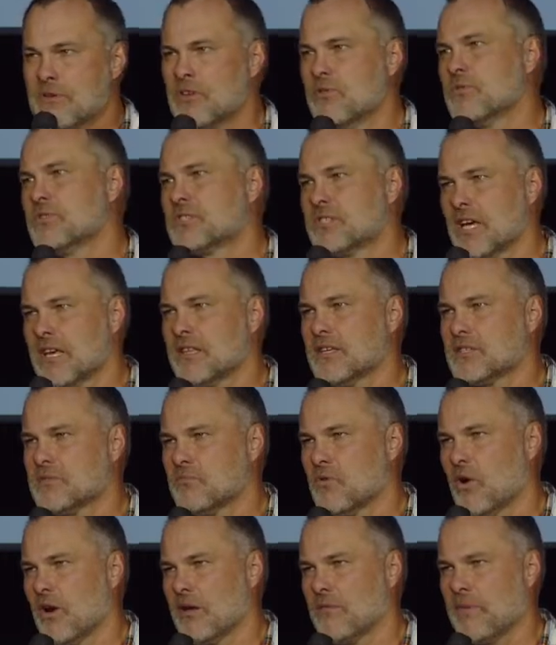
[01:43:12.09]
But you would say
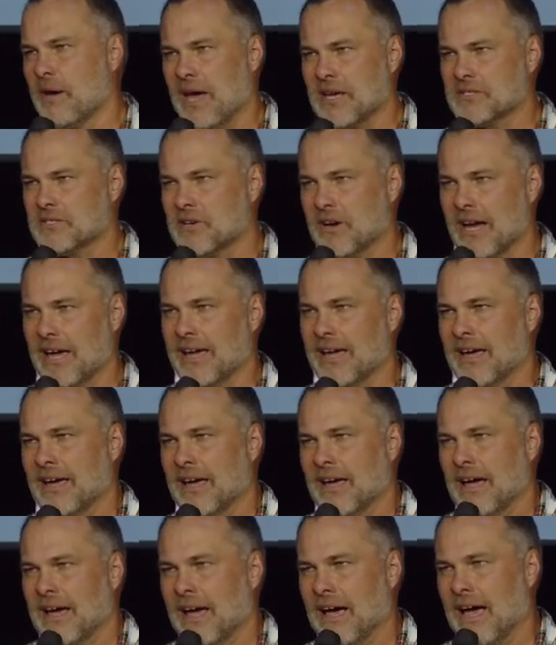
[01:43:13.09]
this morning, Pastor, I
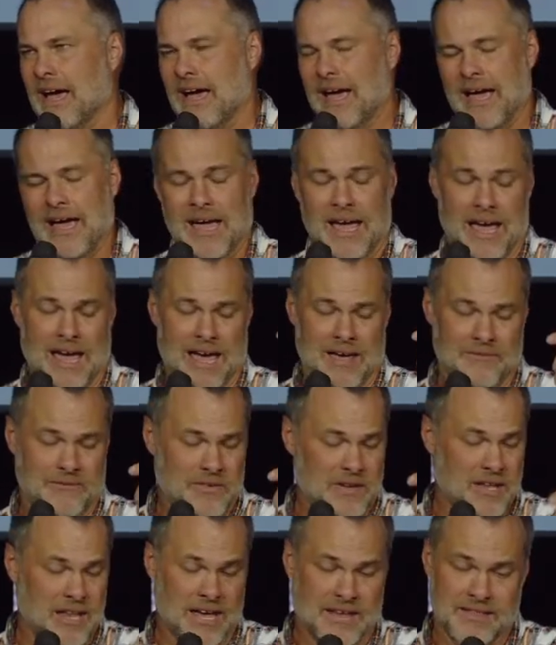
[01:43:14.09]

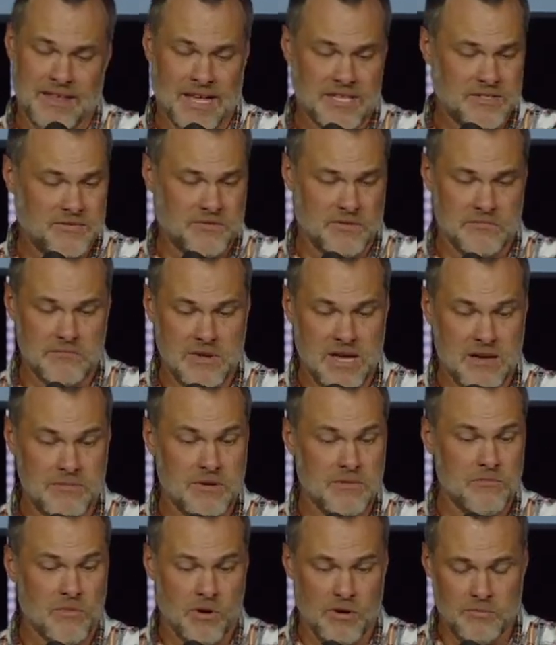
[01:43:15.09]
feel like that's for
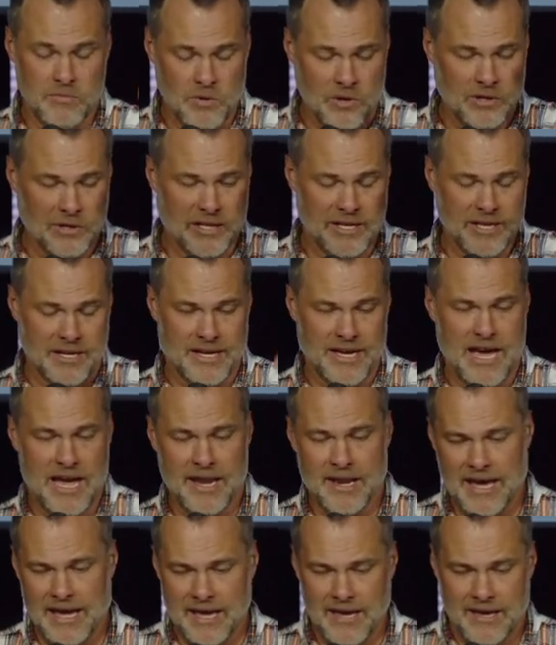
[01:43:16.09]
me, but more importantly to
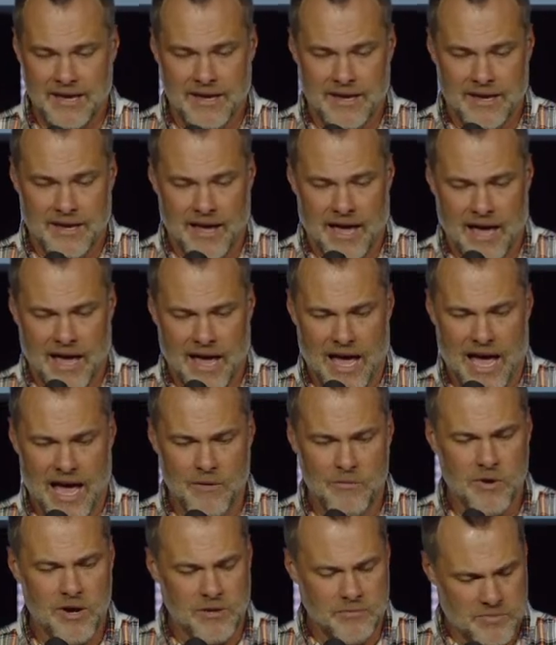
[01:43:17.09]
God,
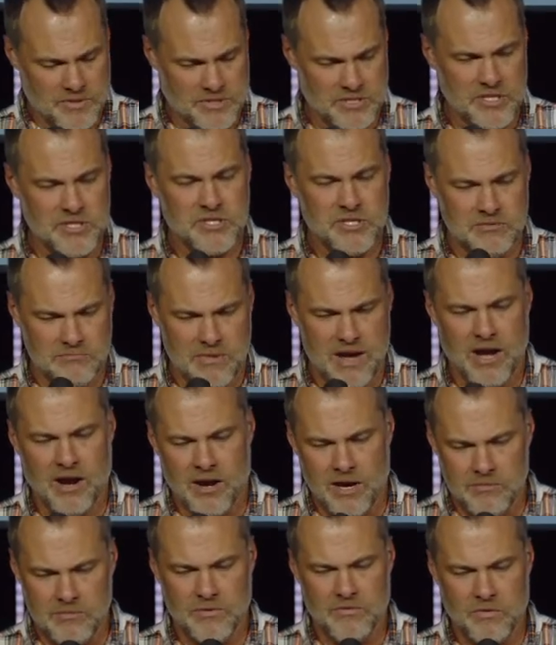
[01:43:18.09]
I want to position my
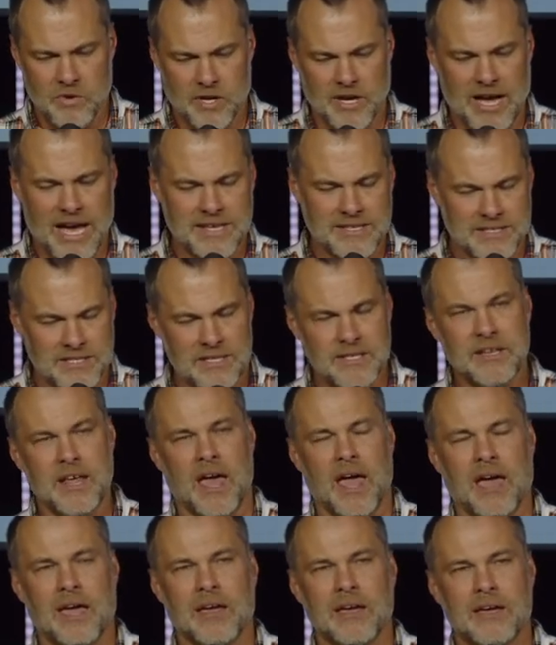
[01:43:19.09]
heart before God
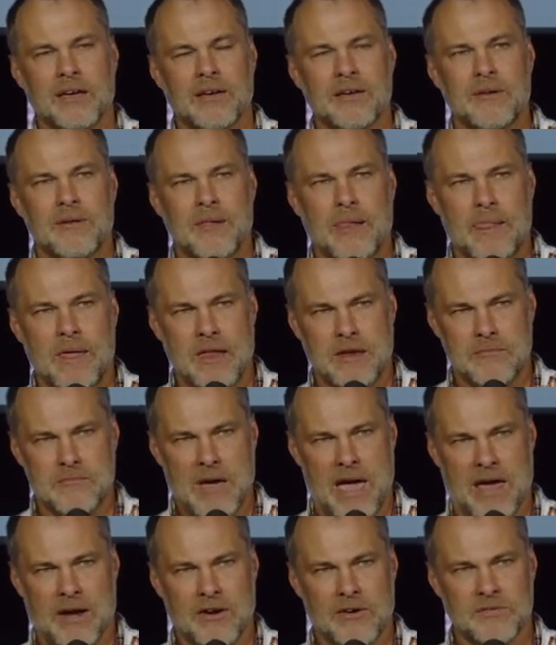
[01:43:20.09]
today in
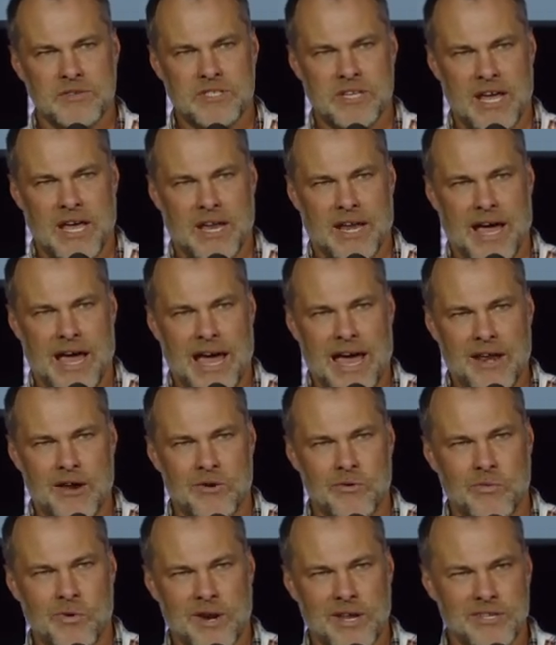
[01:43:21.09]
a manner of saying,
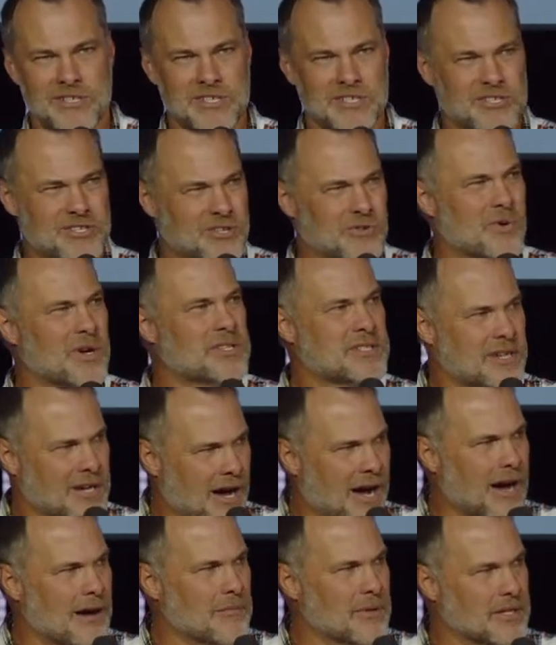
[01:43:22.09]
I don't want to just do what's
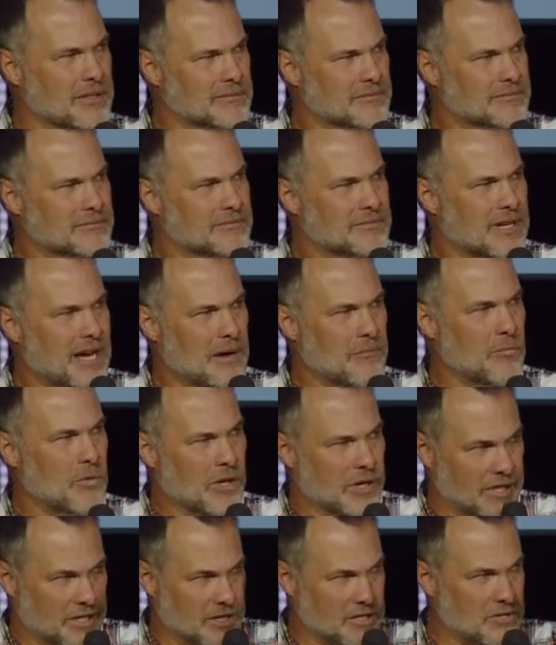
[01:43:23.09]
common.
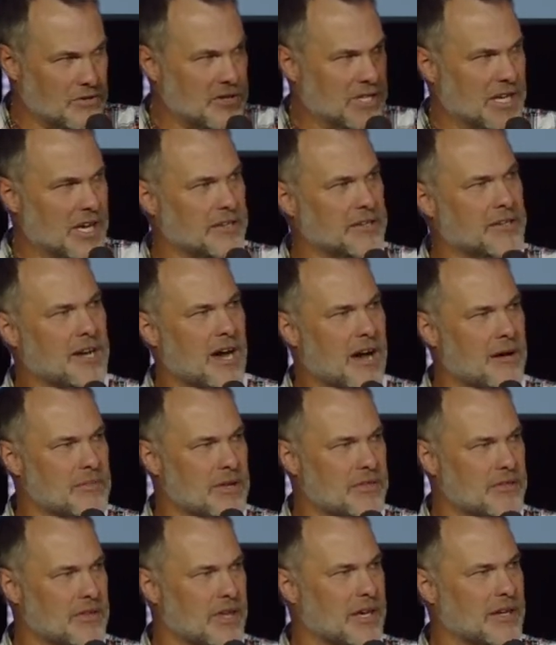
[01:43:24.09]
I'm willing to do the
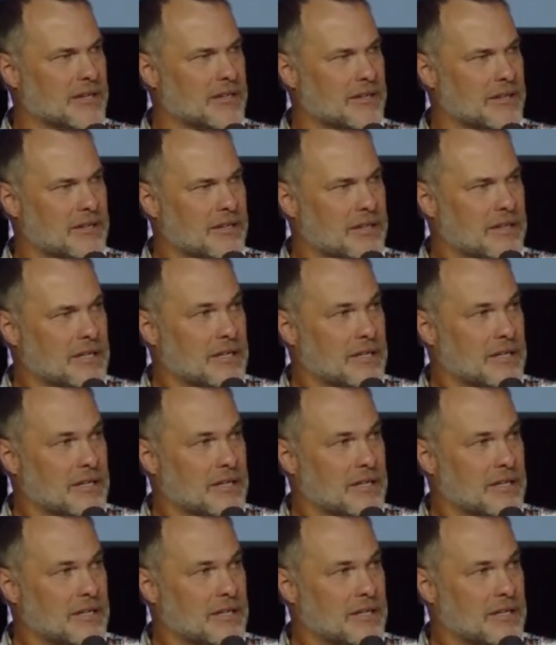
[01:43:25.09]
uncommon thing.